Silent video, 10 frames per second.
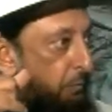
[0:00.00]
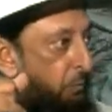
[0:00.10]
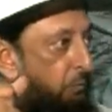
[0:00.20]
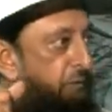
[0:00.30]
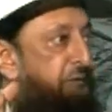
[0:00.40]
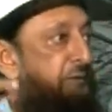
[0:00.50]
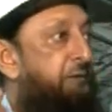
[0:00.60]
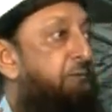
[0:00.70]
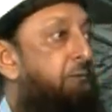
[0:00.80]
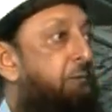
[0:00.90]
which
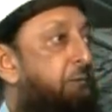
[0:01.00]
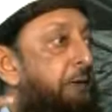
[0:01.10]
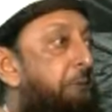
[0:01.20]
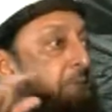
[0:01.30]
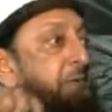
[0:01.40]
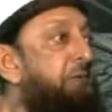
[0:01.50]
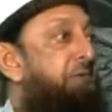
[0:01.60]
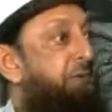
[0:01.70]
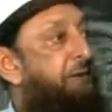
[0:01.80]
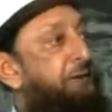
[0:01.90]
seeks to
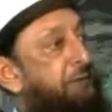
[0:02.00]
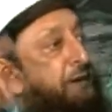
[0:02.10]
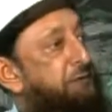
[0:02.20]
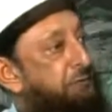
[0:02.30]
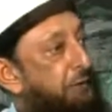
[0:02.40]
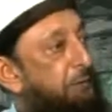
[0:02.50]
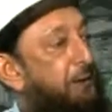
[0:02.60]
impersonate a national